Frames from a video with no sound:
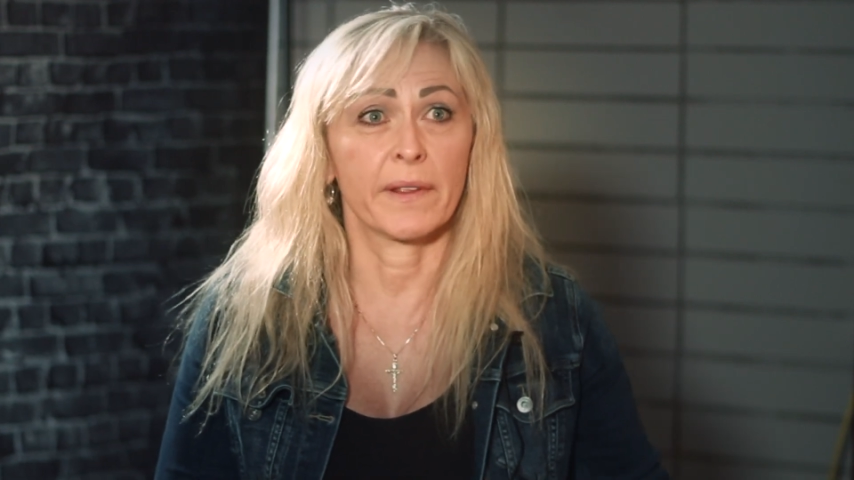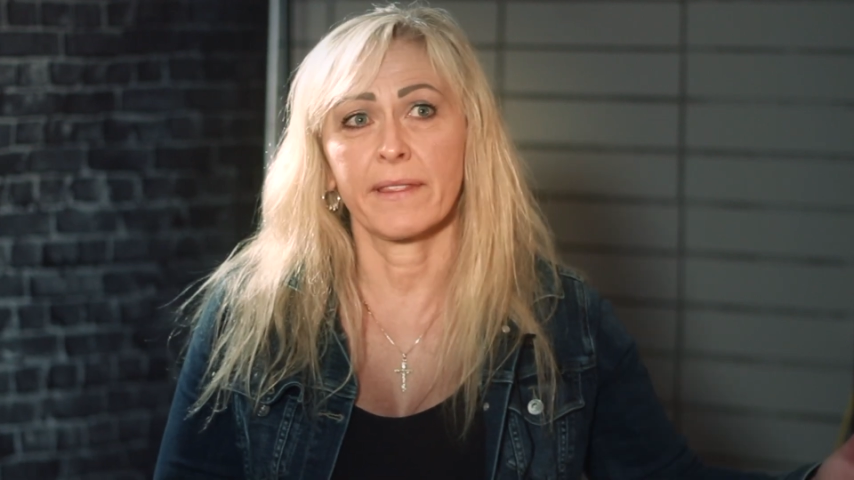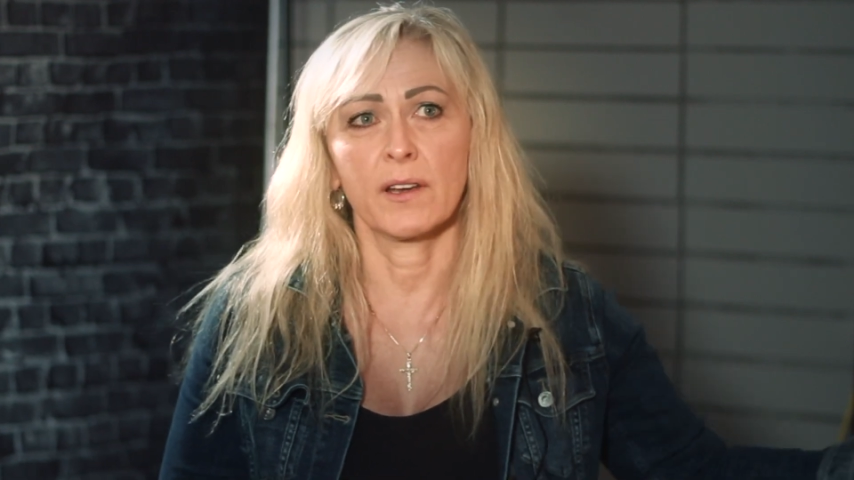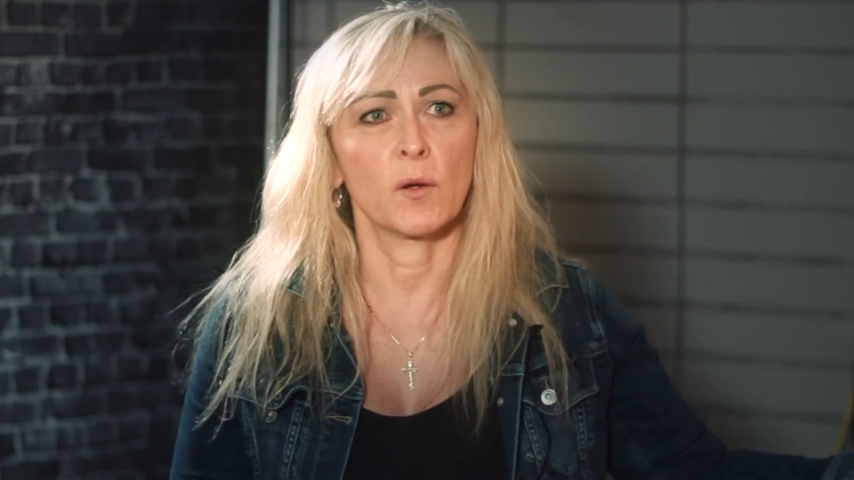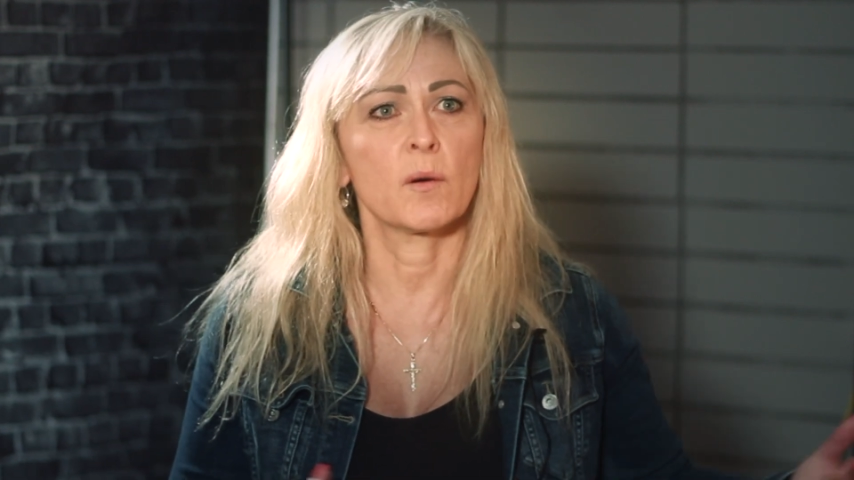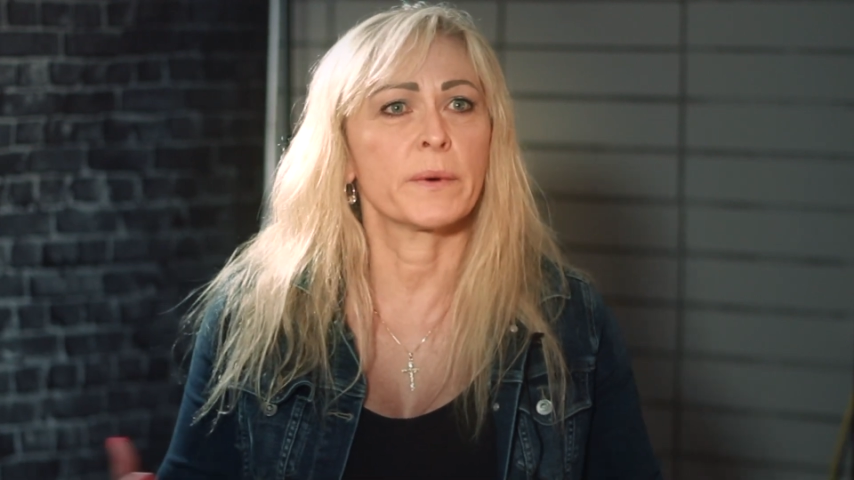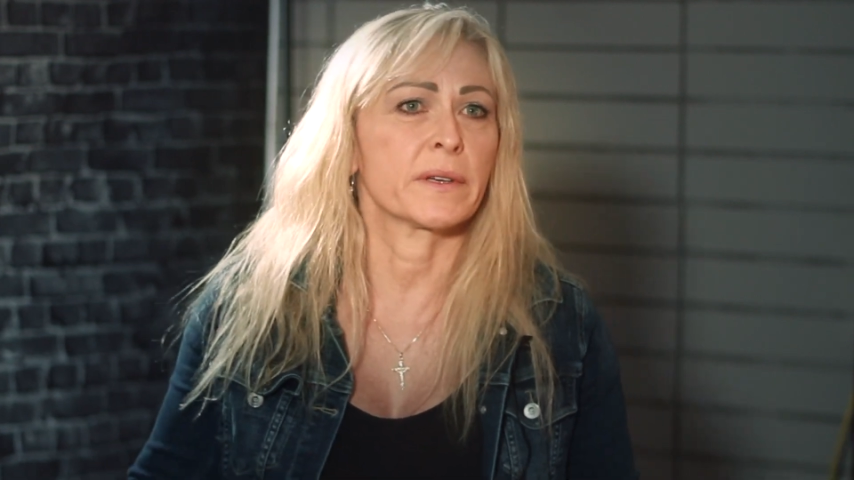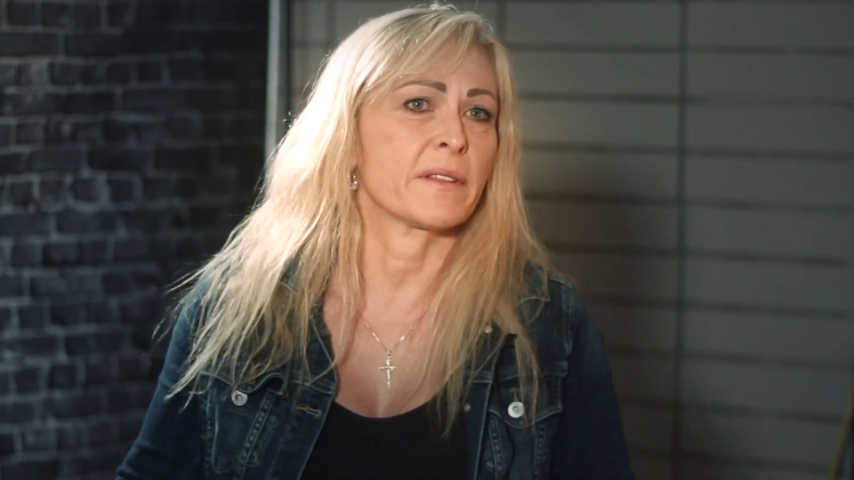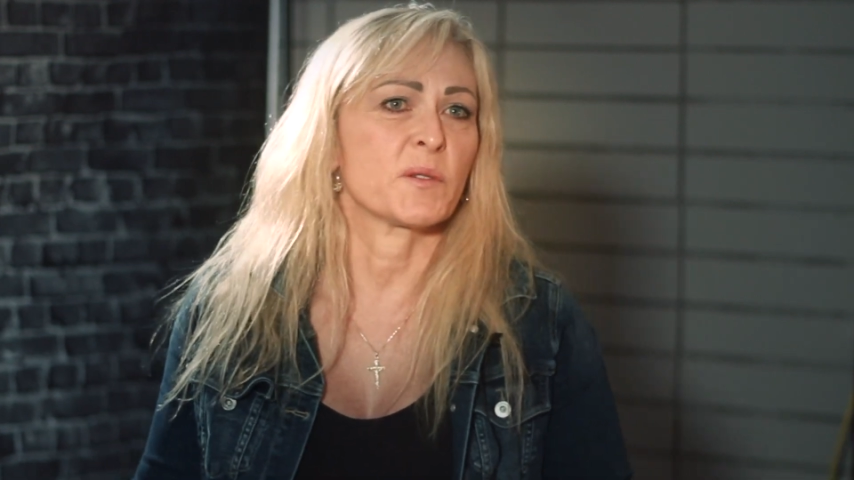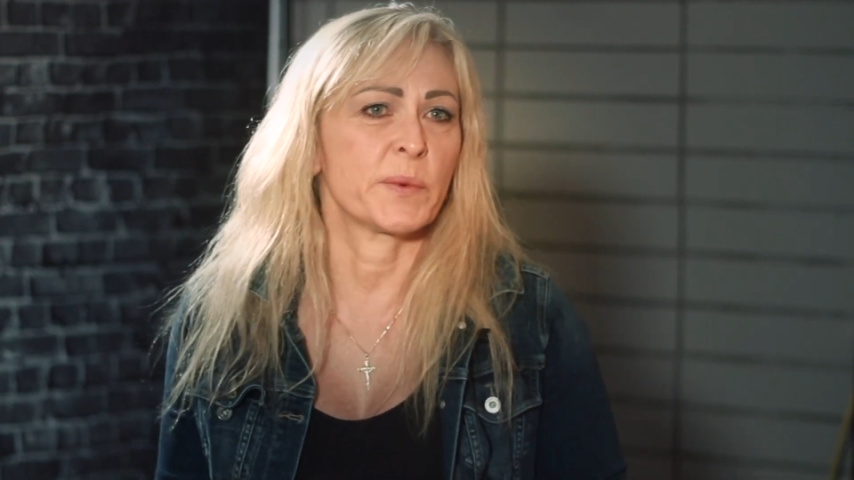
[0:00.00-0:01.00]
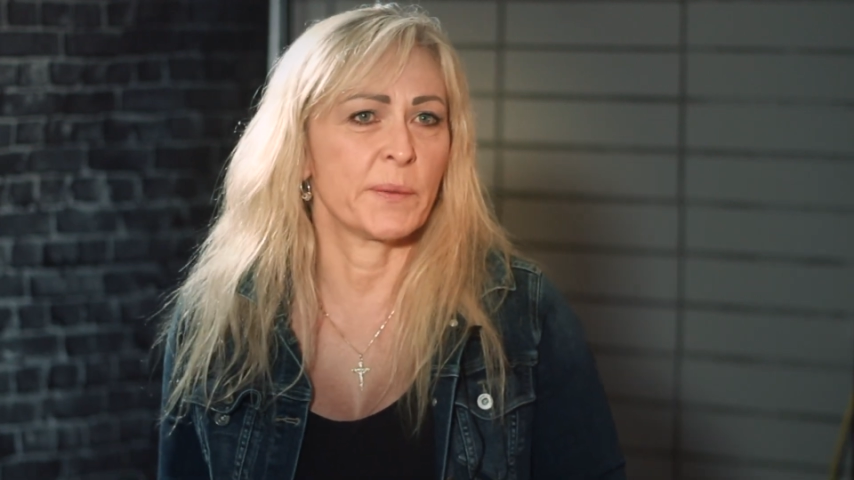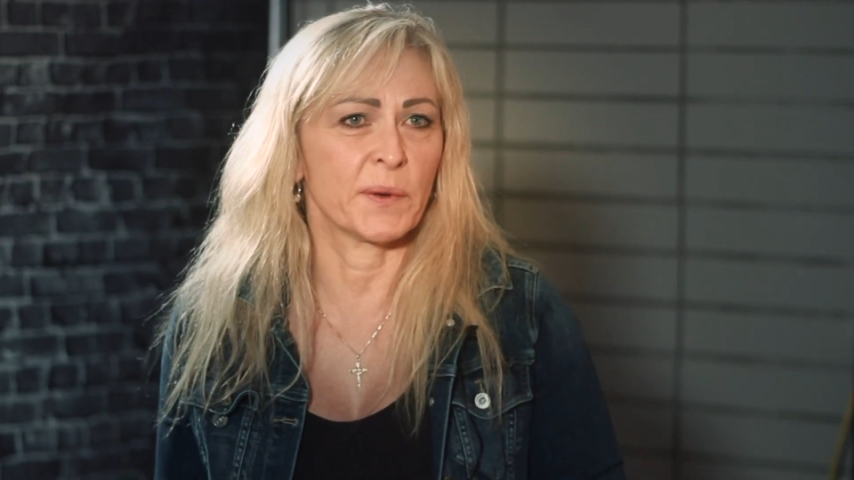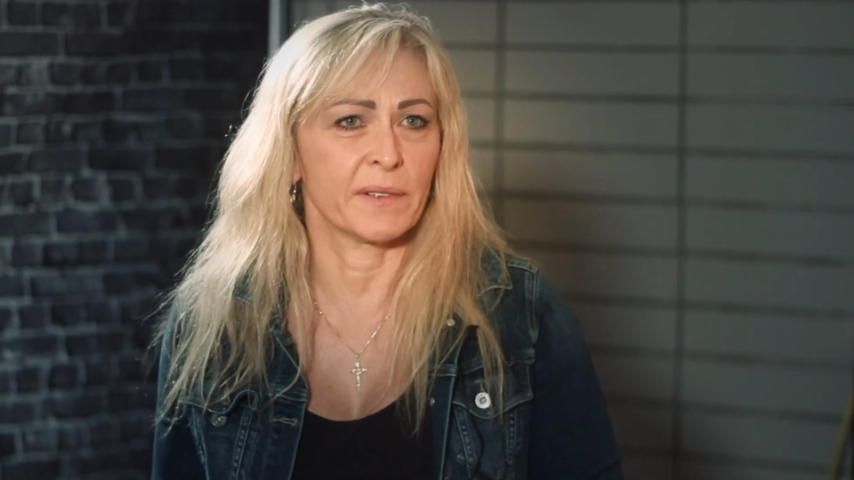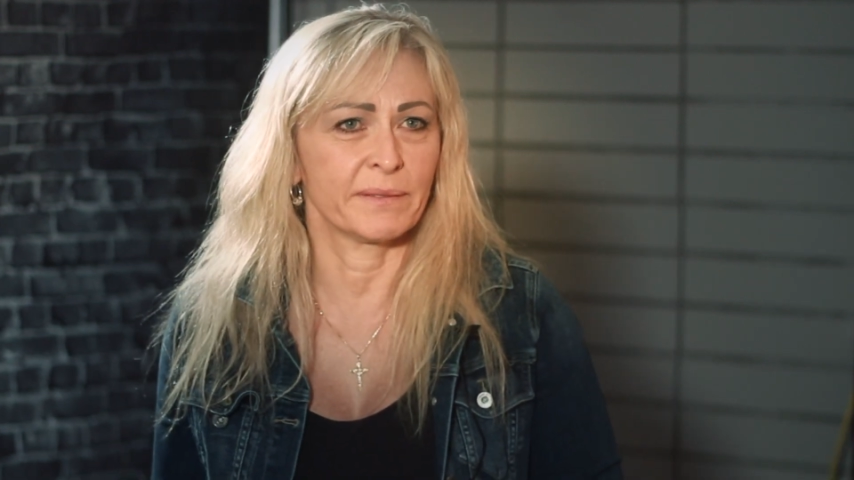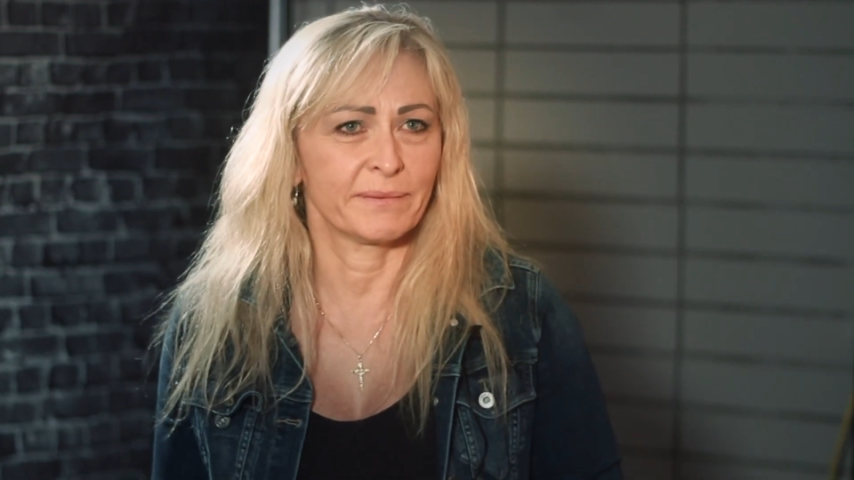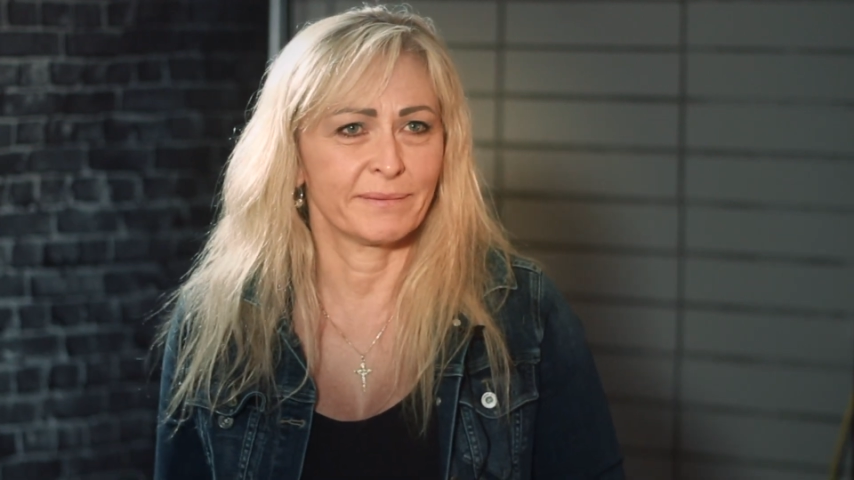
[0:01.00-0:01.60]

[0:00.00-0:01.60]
what they know about other people.